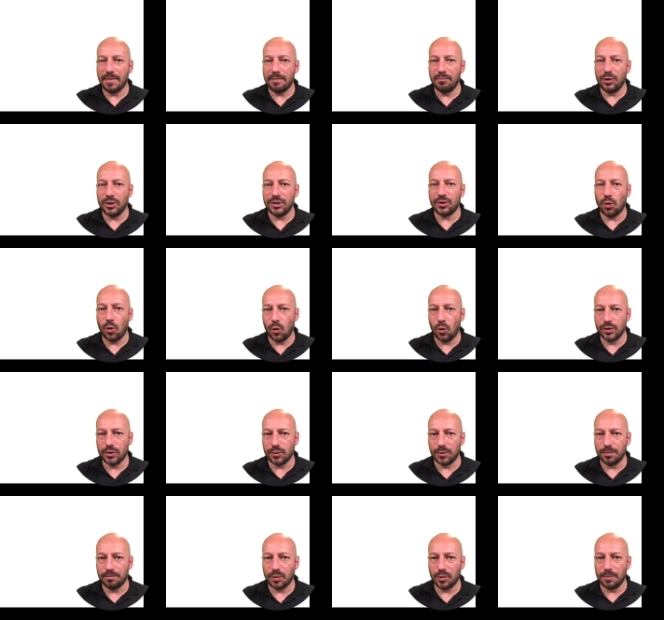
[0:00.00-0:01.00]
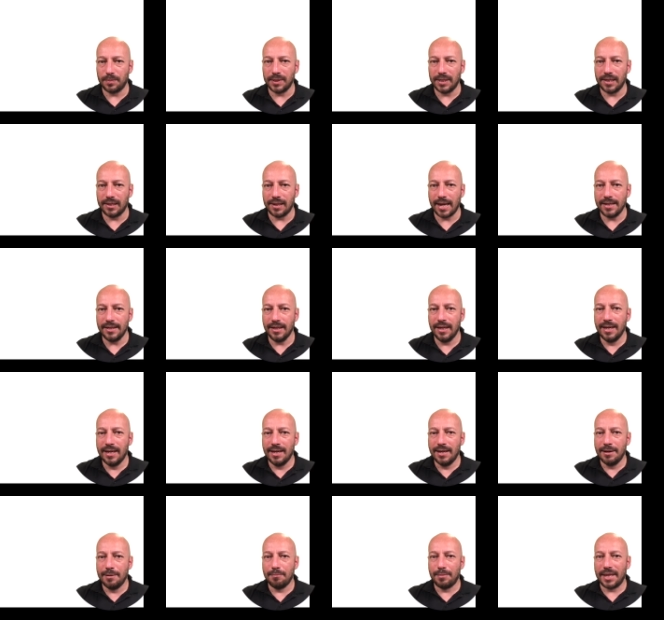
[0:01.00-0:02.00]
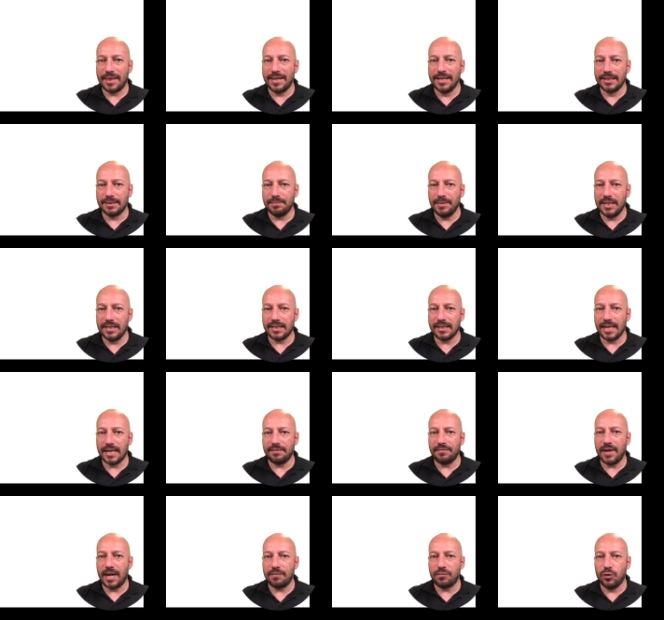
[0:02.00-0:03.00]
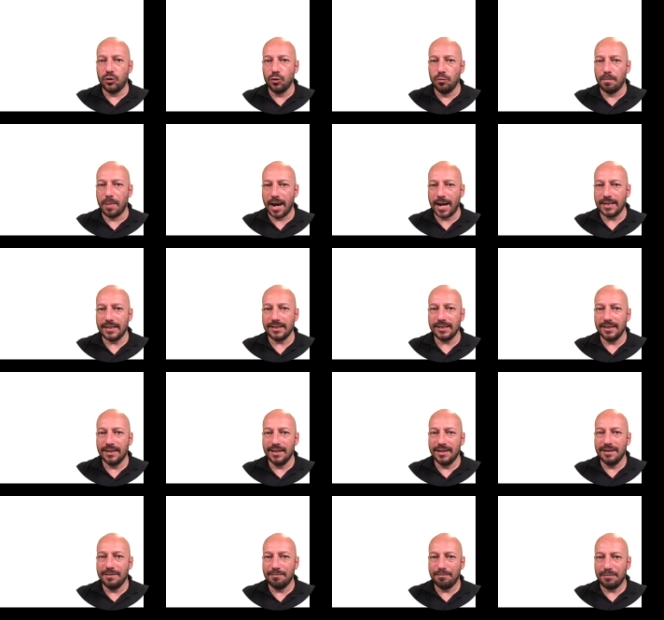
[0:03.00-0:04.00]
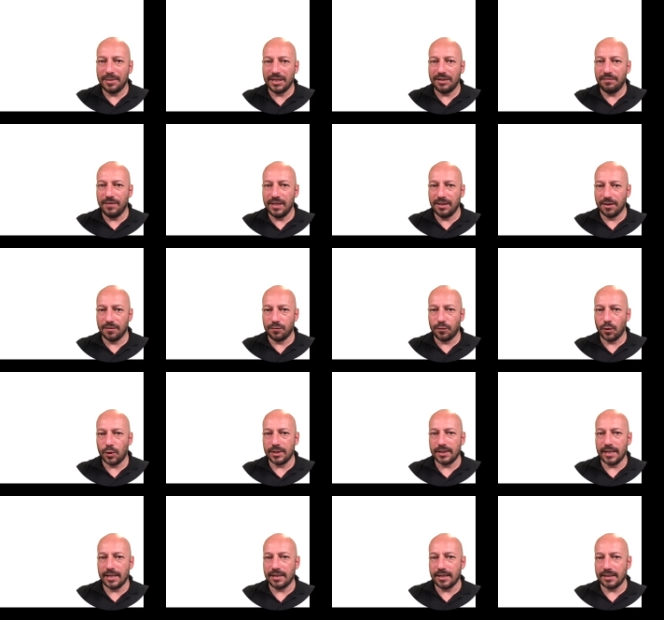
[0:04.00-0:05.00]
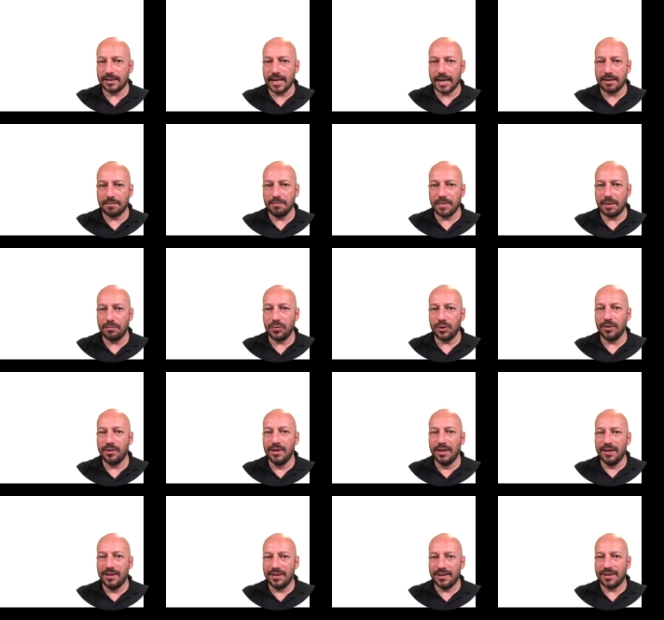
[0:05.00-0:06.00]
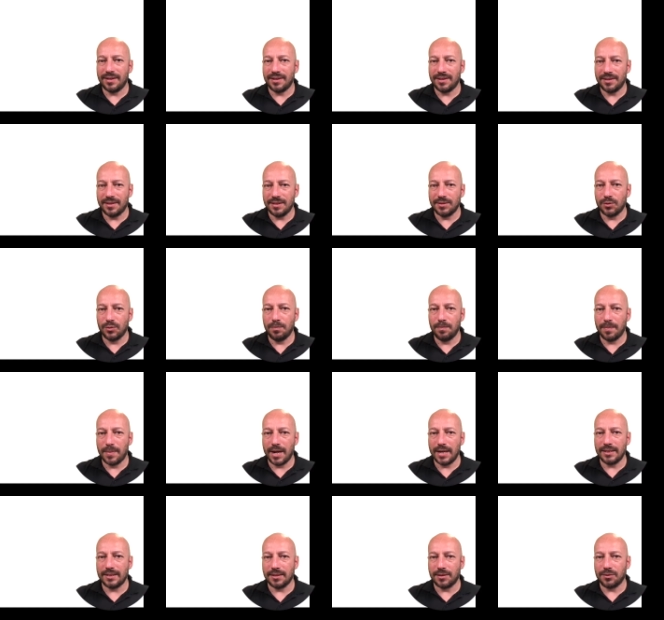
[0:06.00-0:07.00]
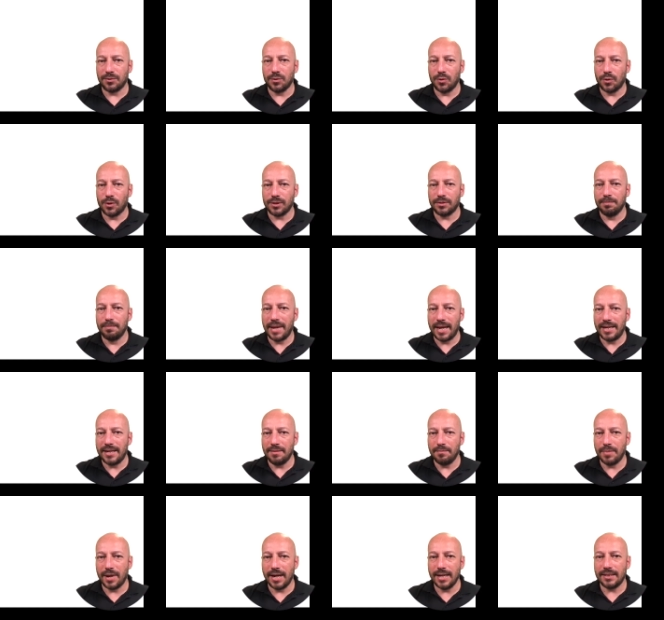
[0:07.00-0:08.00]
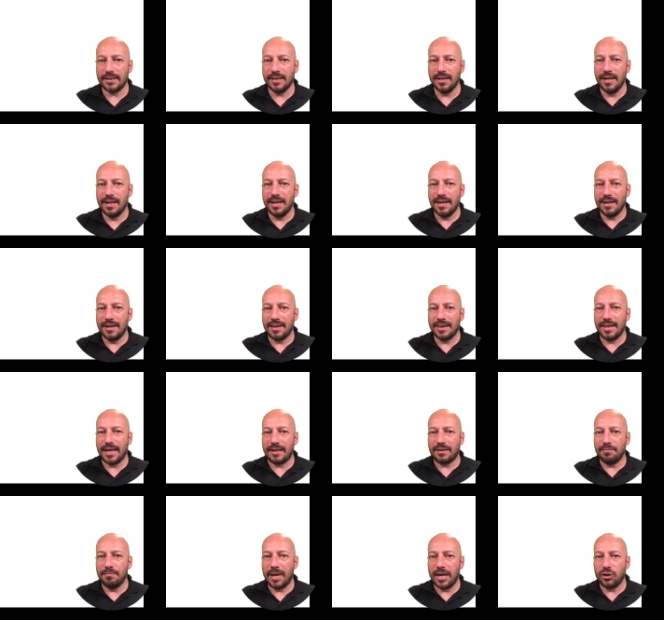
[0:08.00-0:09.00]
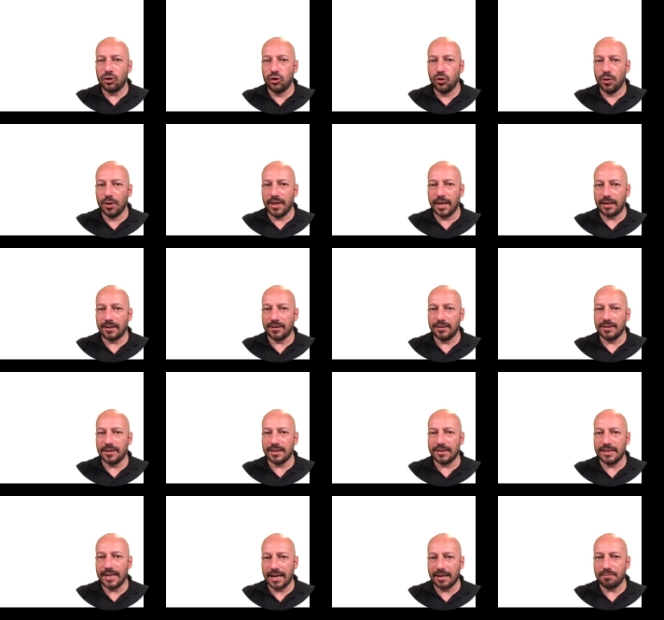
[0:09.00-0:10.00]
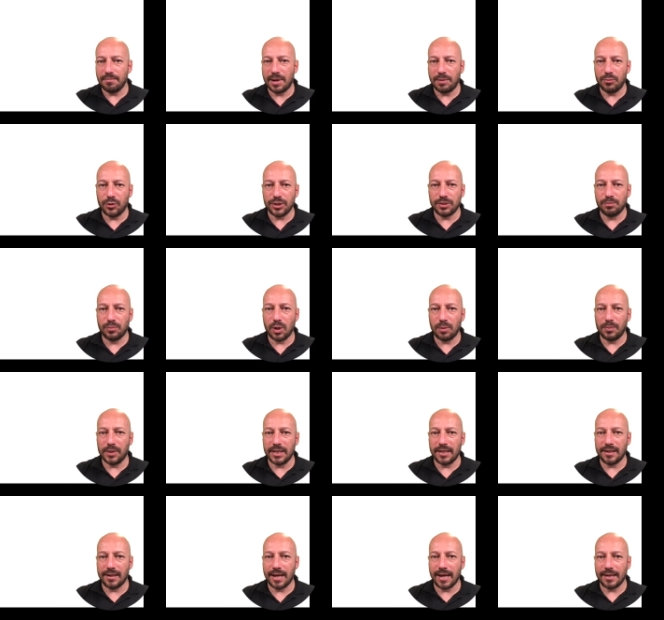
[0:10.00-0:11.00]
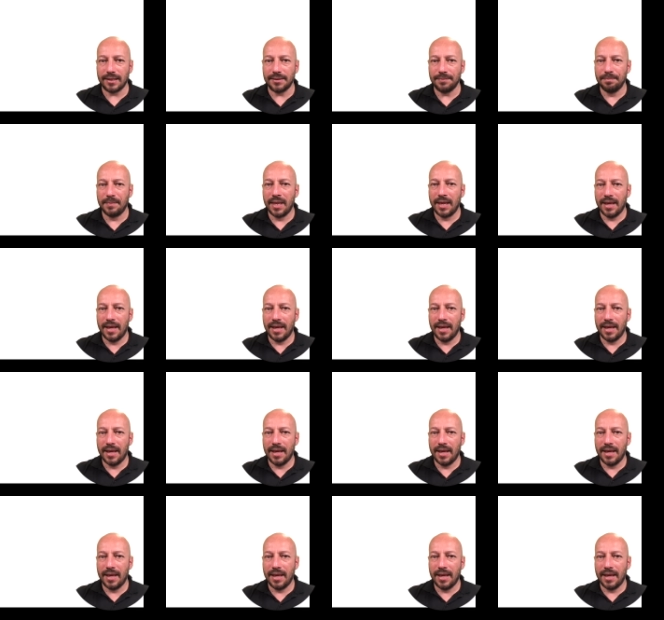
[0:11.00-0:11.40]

member is also properly aligned, but this means that we have two bytes between the first and the second member, and these two bytes are called padding bytes that make sure that the second member is properly aligned.